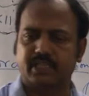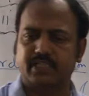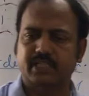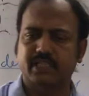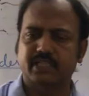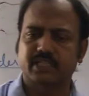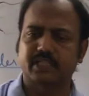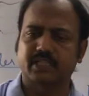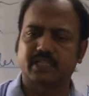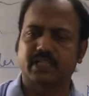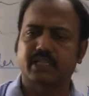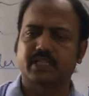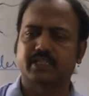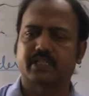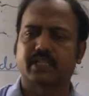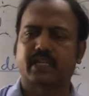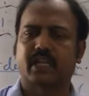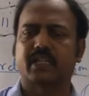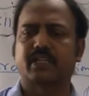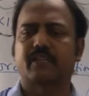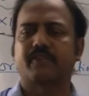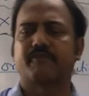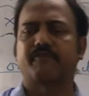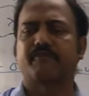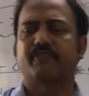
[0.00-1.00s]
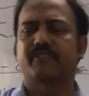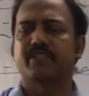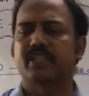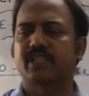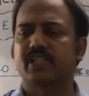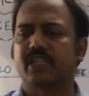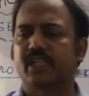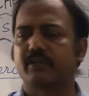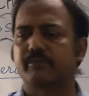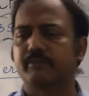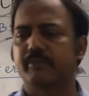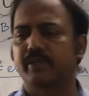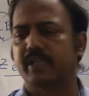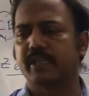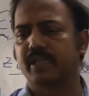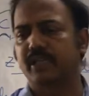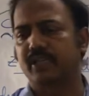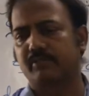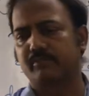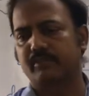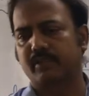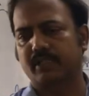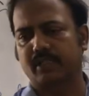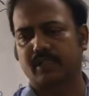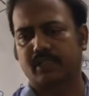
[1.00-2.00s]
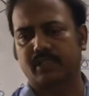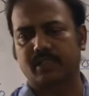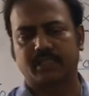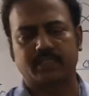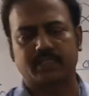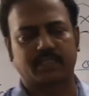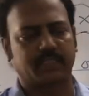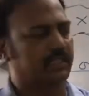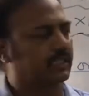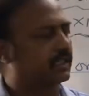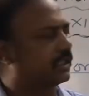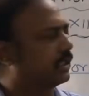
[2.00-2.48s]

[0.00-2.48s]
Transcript: Just understand the physical meaning of the condition.